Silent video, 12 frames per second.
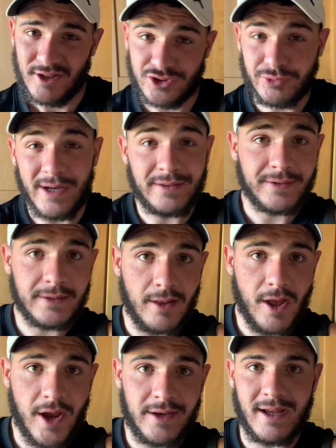trained a
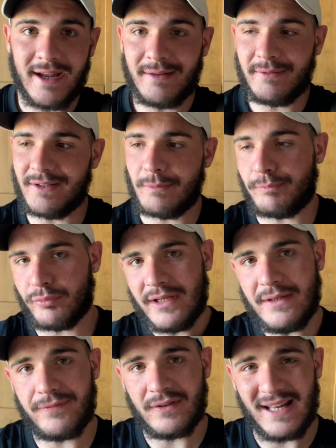client and did a
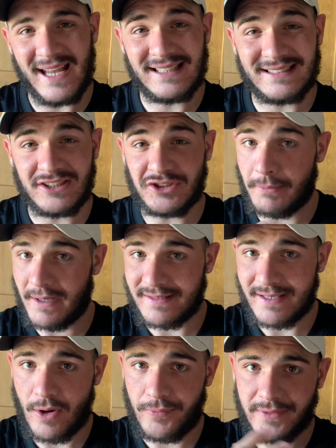brief leg session
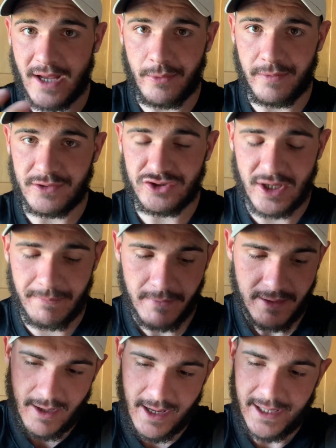myself down at the
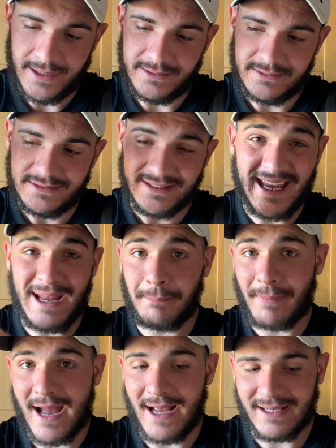gym, and came
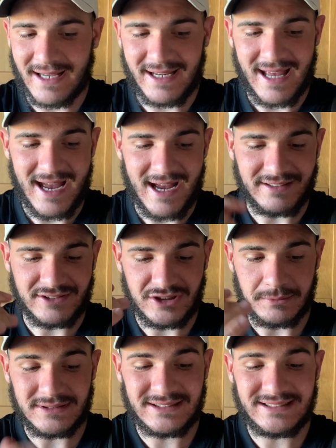back and had
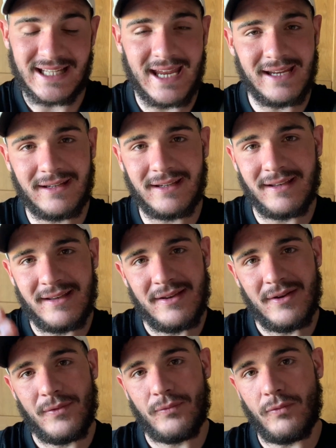some steak,
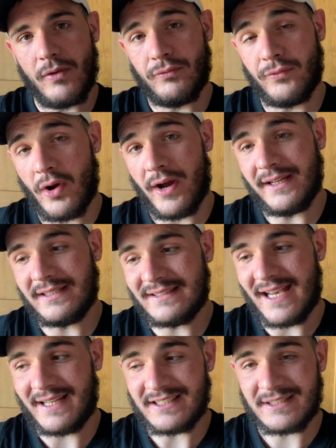rice
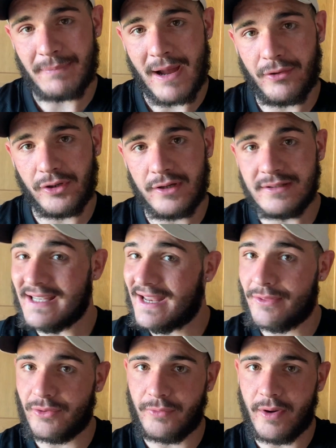and asparagus.
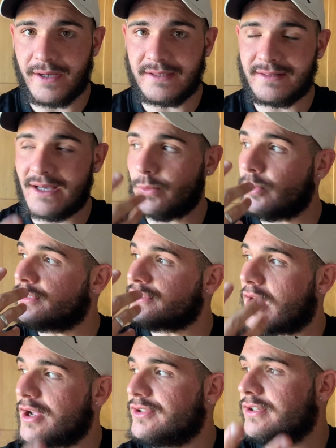In the rice there
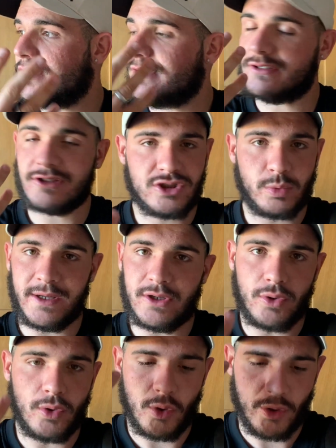was onions, sweet
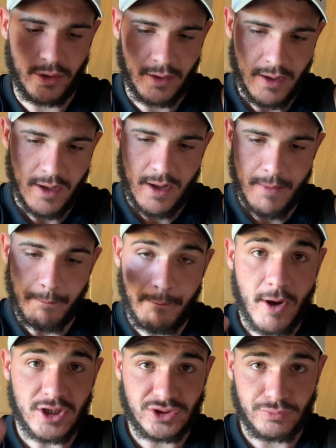corn,
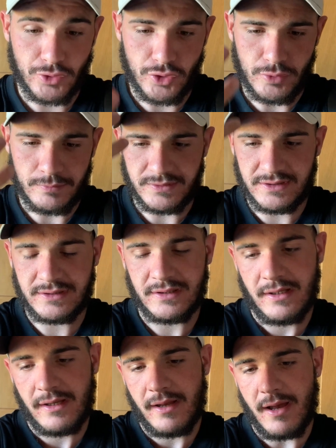mushrooms
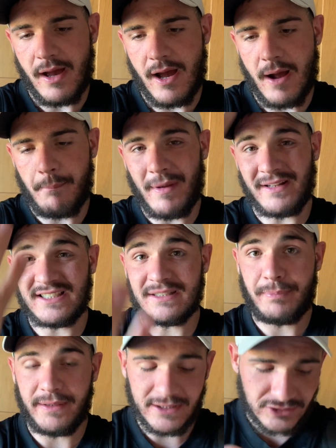and
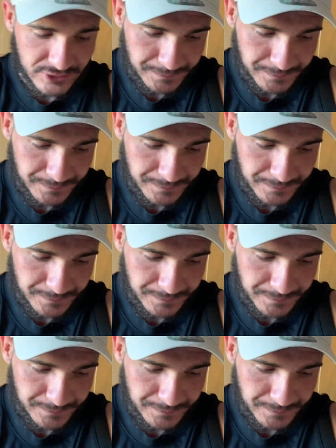spinach,